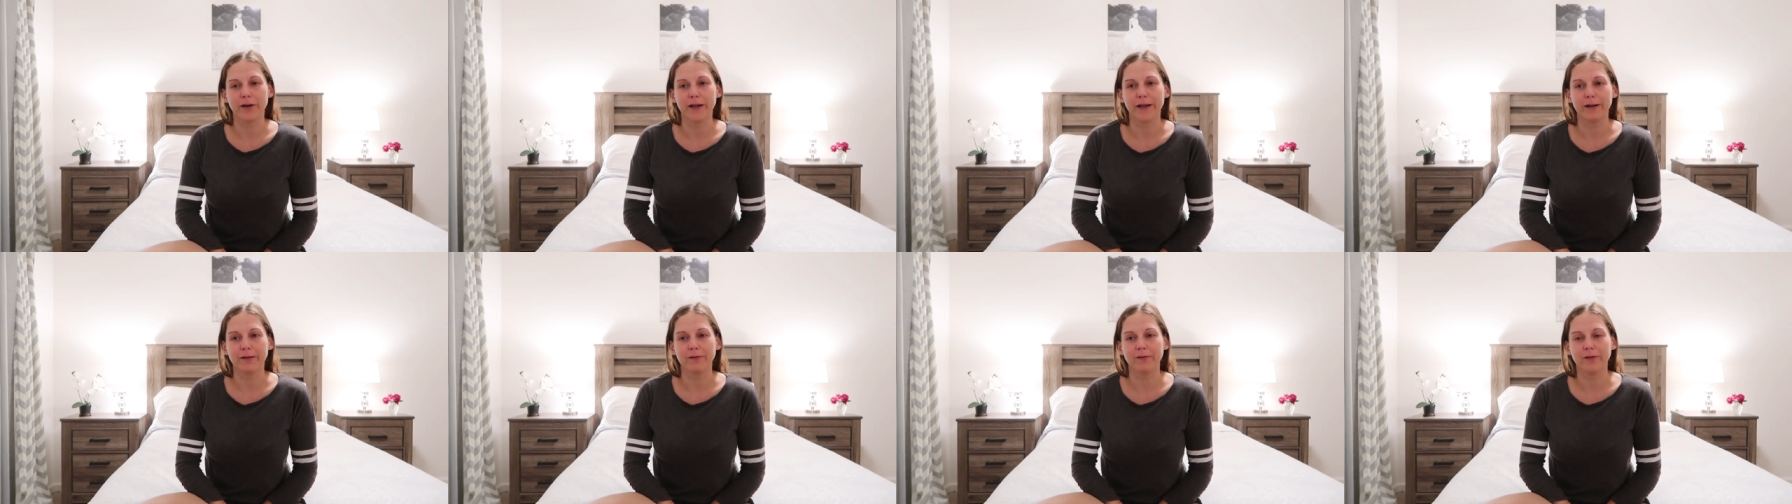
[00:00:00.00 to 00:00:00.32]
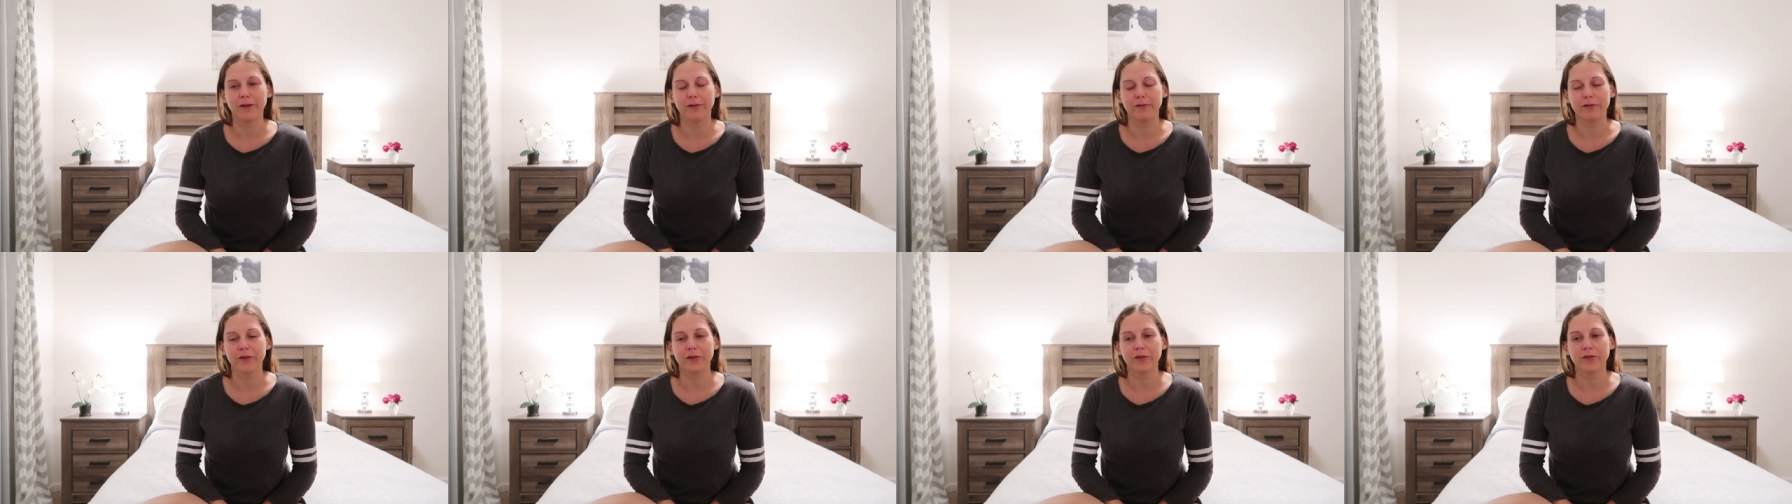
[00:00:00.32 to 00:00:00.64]
like
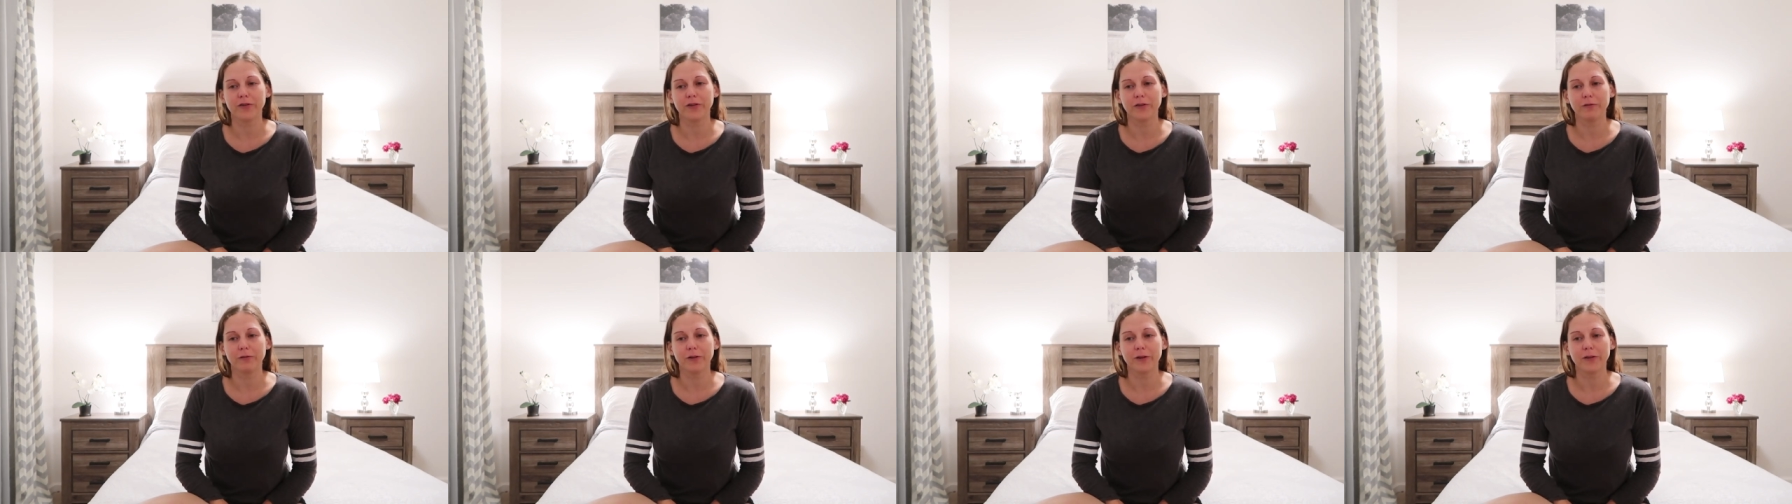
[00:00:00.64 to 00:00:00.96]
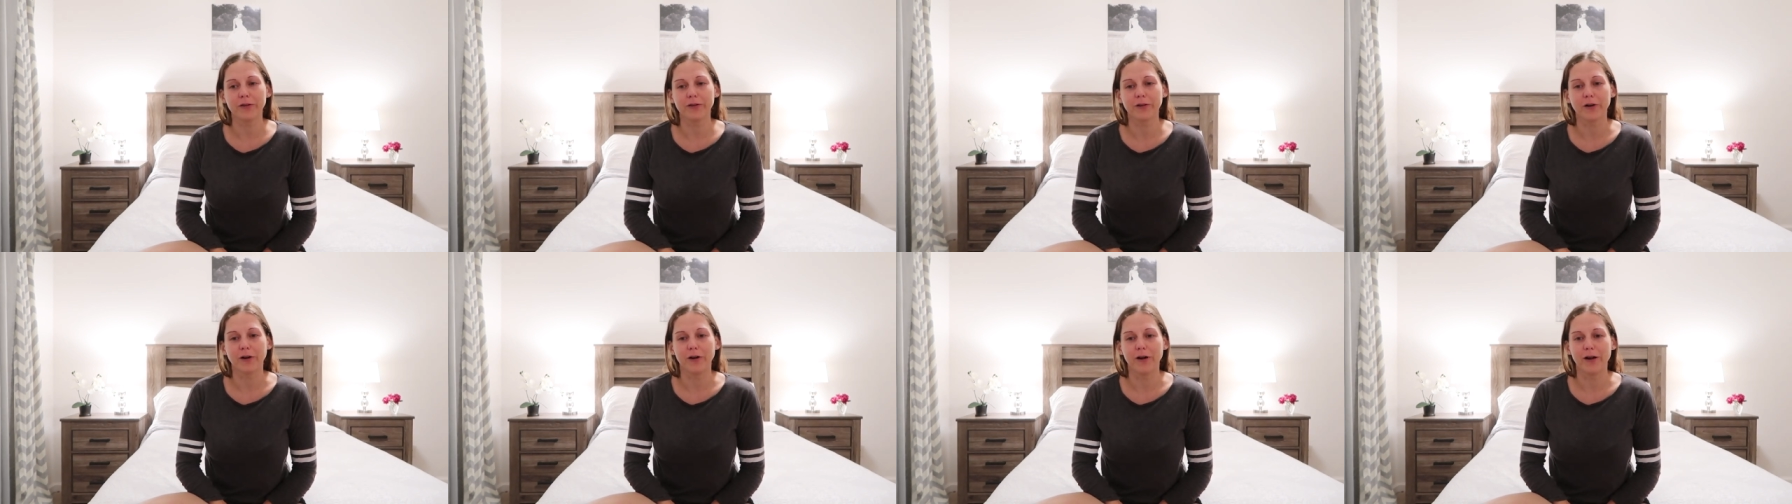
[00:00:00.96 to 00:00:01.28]
after she
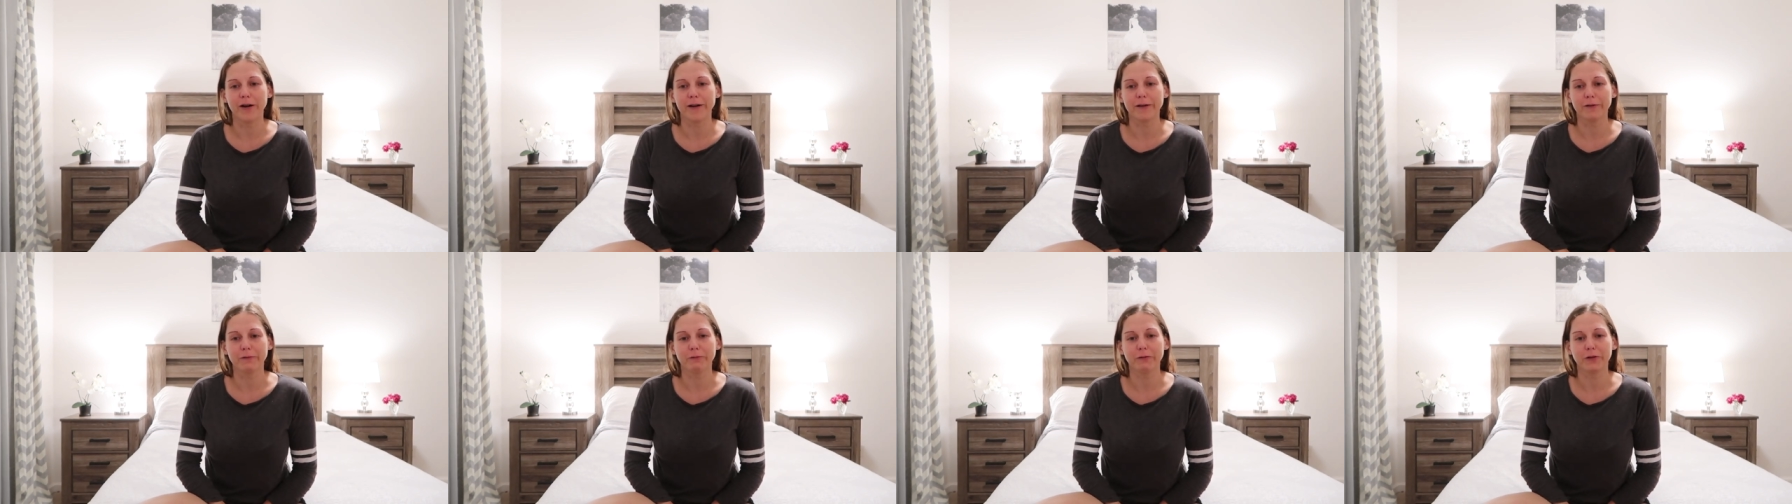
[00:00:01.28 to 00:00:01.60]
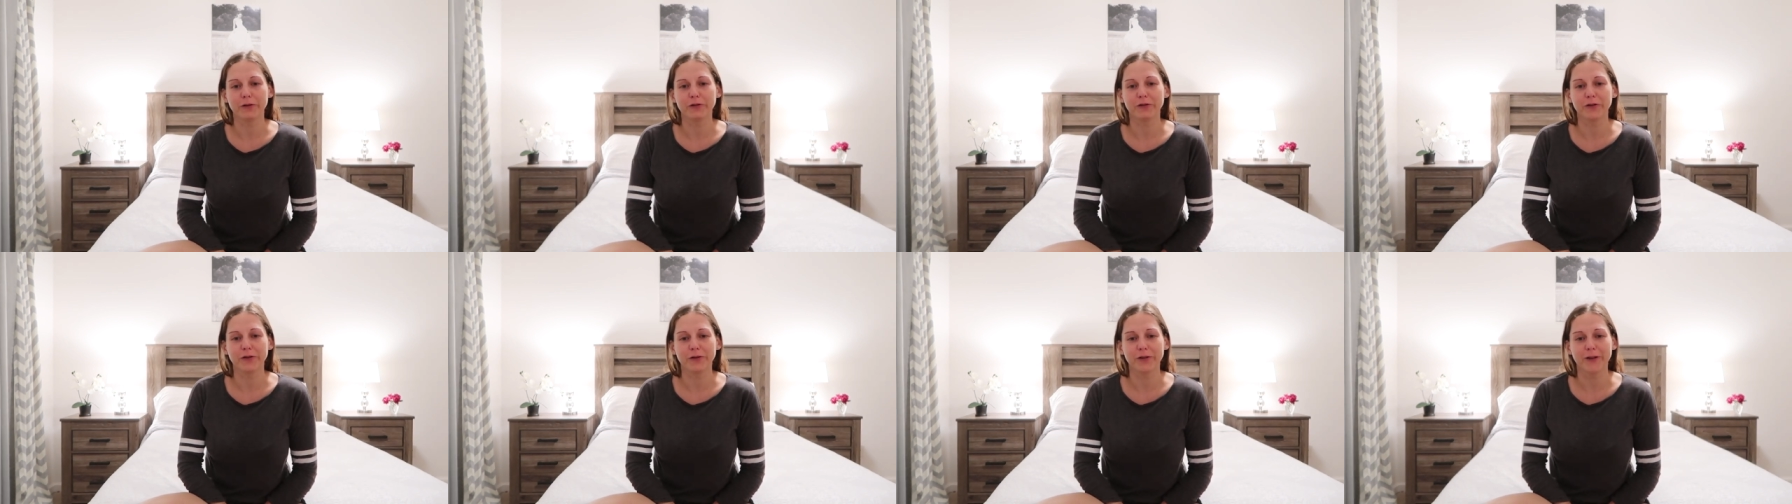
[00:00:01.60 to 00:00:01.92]
was gone it
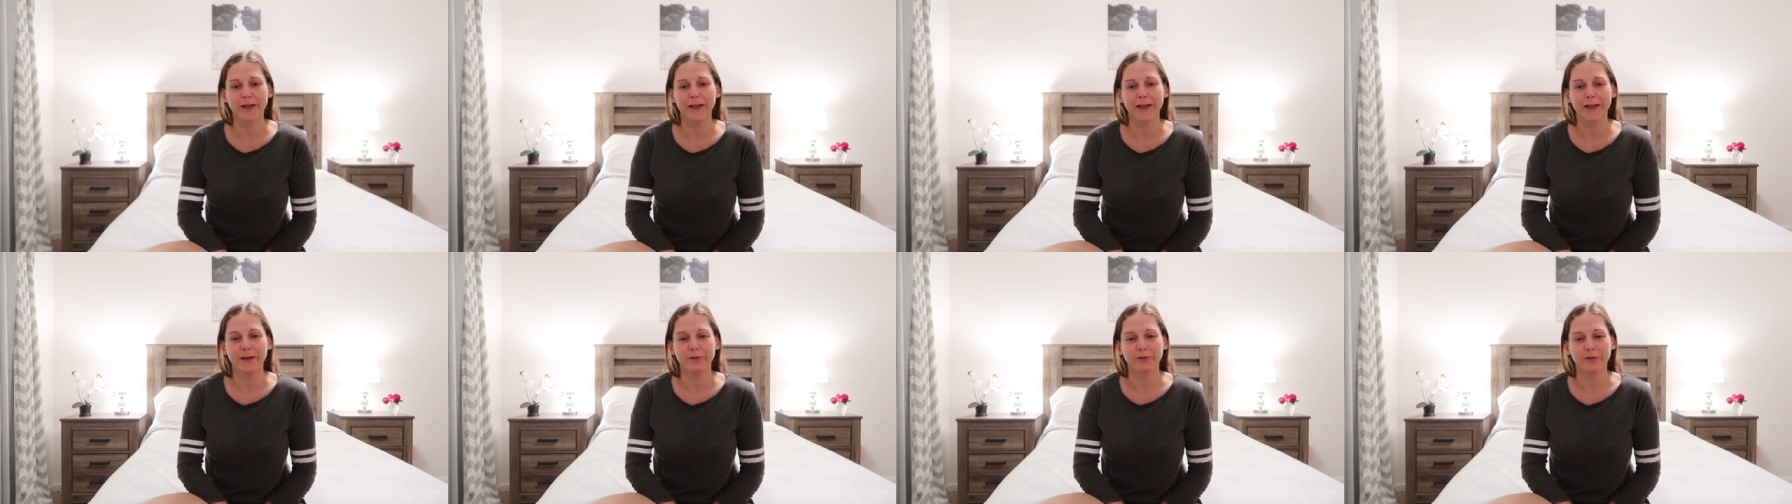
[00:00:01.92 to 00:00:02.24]
was just like